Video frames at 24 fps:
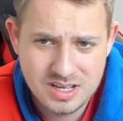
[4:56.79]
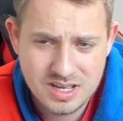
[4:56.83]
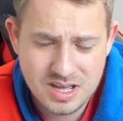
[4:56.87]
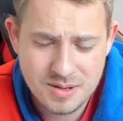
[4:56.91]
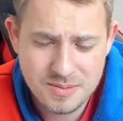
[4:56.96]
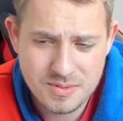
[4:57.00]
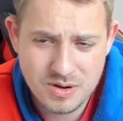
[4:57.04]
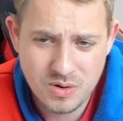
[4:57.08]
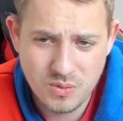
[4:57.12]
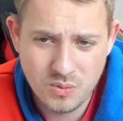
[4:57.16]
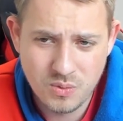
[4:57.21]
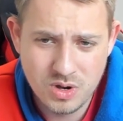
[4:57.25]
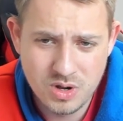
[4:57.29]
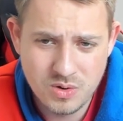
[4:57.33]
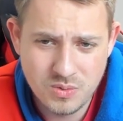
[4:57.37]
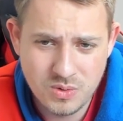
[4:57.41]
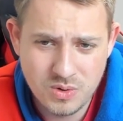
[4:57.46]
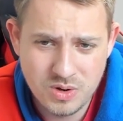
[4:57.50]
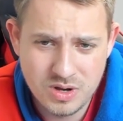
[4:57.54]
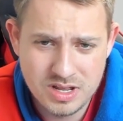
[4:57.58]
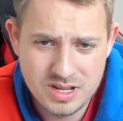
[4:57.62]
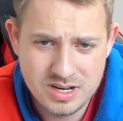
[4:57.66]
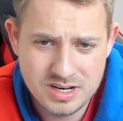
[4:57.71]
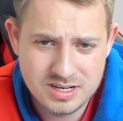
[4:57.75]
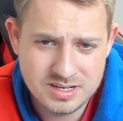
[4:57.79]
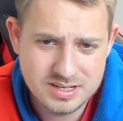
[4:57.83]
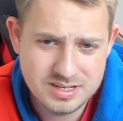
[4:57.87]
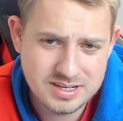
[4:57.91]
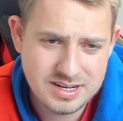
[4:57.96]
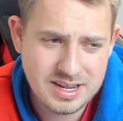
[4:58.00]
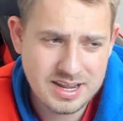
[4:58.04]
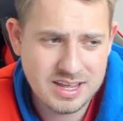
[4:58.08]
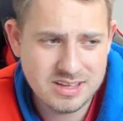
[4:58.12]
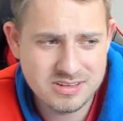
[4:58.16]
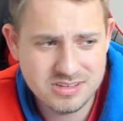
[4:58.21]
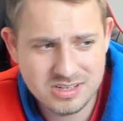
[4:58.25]
I mean, a 1/1,
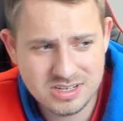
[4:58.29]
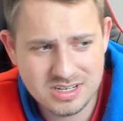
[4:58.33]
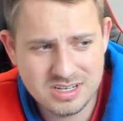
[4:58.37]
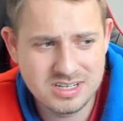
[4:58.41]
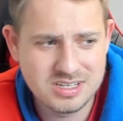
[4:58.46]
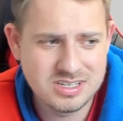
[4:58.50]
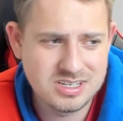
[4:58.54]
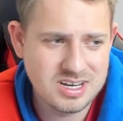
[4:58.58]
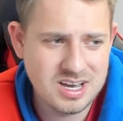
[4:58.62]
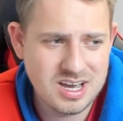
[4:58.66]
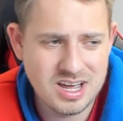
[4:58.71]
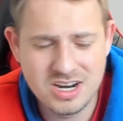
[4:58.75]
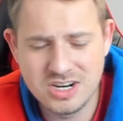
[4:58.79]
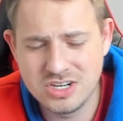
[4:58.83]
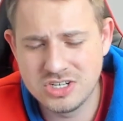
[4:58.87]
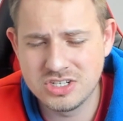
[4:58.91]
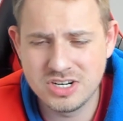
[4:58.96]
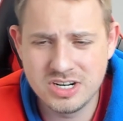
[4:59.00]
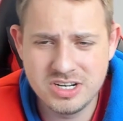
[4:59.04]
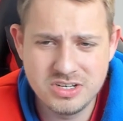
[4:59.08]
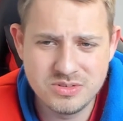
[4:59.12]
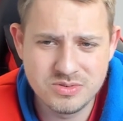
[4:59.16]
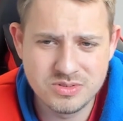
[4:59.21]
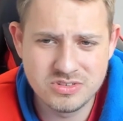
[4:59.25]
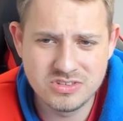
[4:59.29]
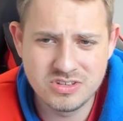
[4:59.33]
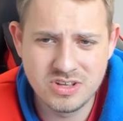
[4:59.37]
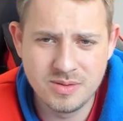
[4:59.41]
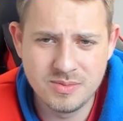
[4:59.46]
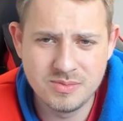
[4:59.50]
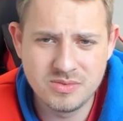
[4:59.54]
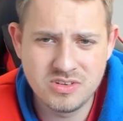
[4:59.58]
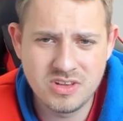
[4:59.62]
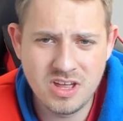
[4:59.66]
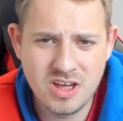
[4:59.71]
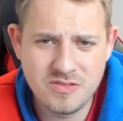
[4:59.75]
I guess it kind of trades with some
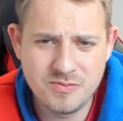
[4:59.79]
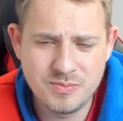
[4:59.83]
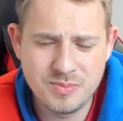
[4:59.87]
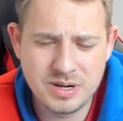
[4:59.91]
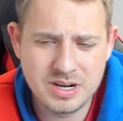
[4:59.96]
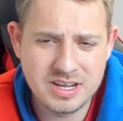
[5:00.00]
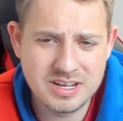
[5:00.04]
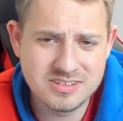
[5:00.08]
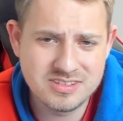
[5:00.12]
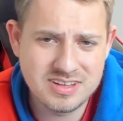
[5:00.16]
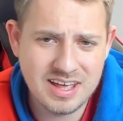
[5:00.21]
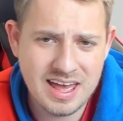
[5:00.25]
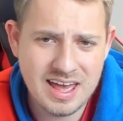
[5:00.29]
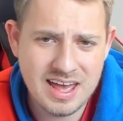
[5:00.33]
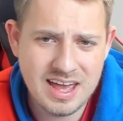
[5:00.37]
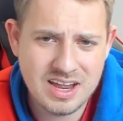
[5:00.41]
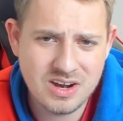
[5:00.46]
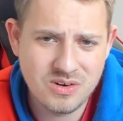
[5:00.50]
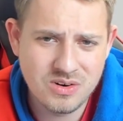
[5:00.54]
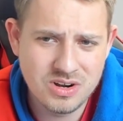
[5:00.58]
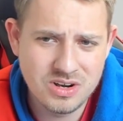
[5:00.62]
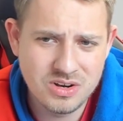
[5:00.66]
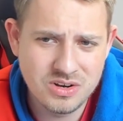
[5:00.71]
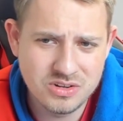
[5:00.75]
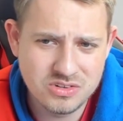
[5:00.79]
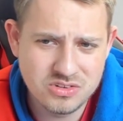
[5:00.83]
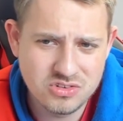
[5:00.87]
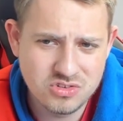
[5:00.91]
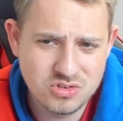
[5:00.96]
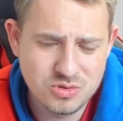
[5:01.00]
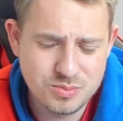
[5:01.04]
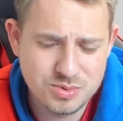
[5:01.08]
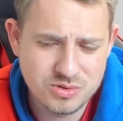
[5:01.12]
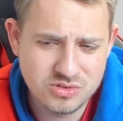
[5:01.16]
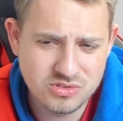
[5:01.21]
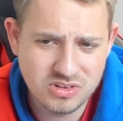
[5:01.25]
stuff, but against aggro, it's
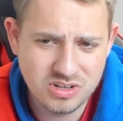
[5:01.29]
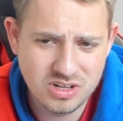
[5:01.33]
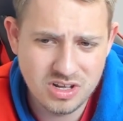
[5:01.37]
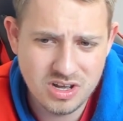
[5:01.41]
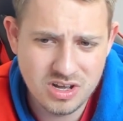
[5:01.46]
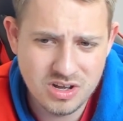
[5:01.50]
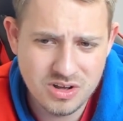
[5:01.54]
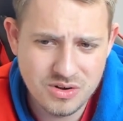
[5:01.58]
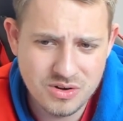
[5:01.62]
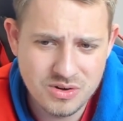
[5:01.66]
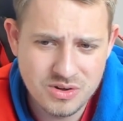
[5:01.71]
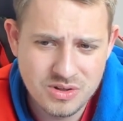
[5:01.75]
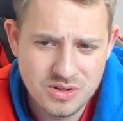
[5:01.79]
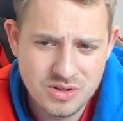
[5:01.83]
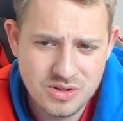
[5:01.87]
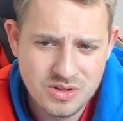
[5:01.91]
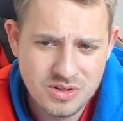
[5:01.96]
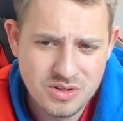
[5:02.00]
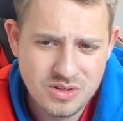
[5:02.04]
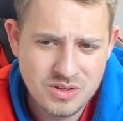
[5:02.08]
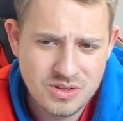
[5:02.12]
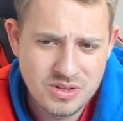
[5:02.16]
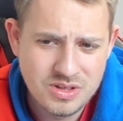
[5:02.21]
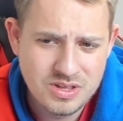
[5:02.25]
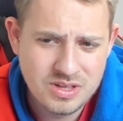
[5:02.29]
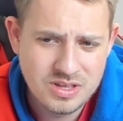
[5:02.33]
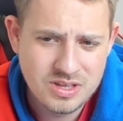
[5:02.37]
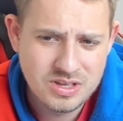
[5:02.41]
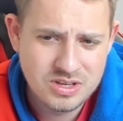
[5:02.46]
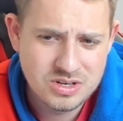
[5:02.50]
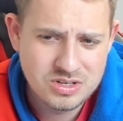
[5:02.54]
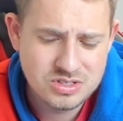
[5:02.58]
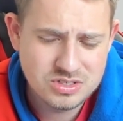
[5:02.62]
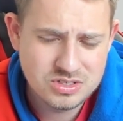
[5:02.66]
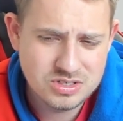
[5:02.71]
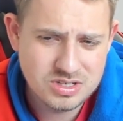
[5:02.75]
super slow.
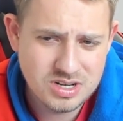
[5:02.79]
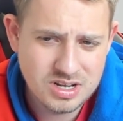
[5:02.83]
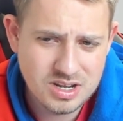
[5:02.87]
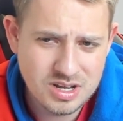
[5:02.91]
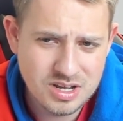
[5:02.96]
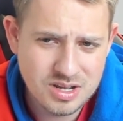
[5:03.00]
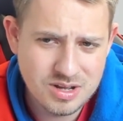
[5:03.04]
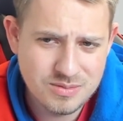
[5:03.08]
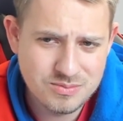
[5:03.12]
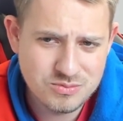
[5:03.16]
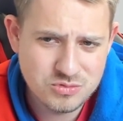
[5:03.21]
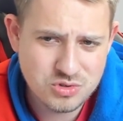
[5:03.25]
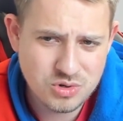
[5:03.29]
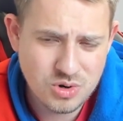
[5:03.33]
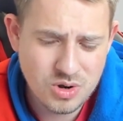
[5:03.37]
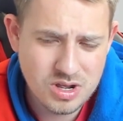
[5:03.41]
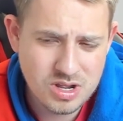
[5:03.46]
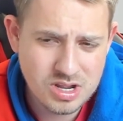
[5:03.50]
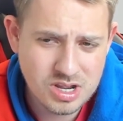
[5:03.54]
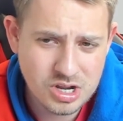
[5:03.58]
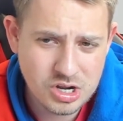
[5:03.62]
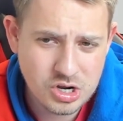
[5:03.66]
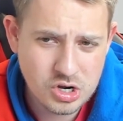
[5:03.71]
Drawing a